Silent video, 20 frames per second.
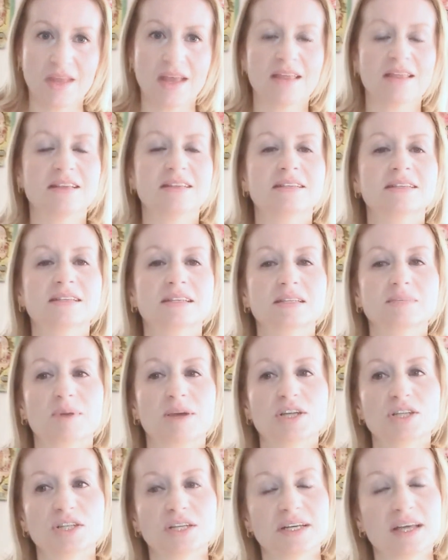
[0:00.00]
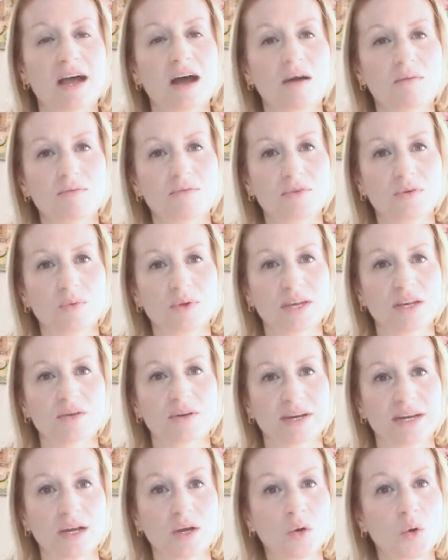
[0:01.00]
This is especially helpful when you're
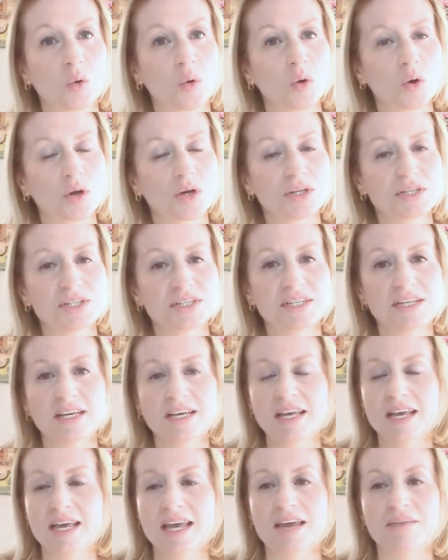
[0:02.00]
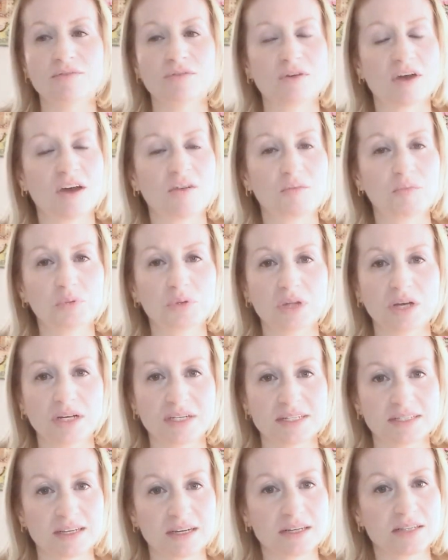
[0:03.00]
engorged, if you have
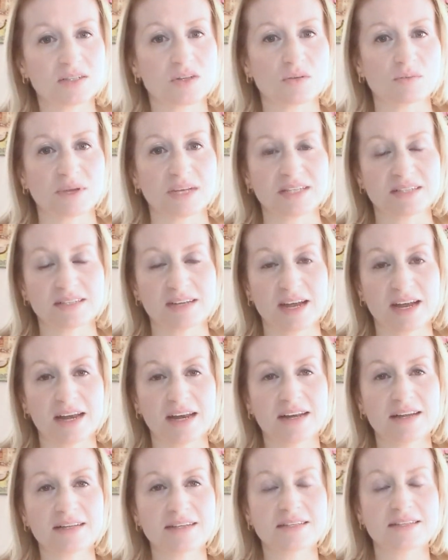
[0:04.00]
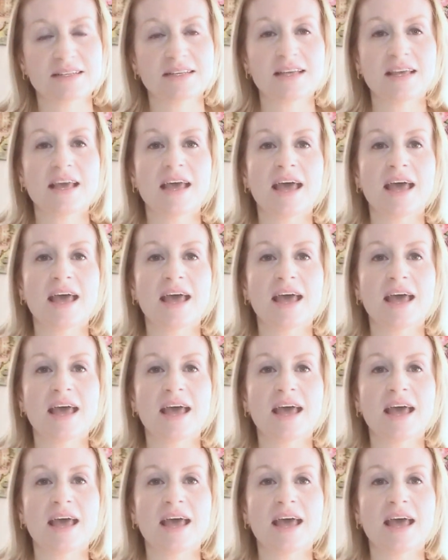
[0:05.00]
plugged ducts or mastitis,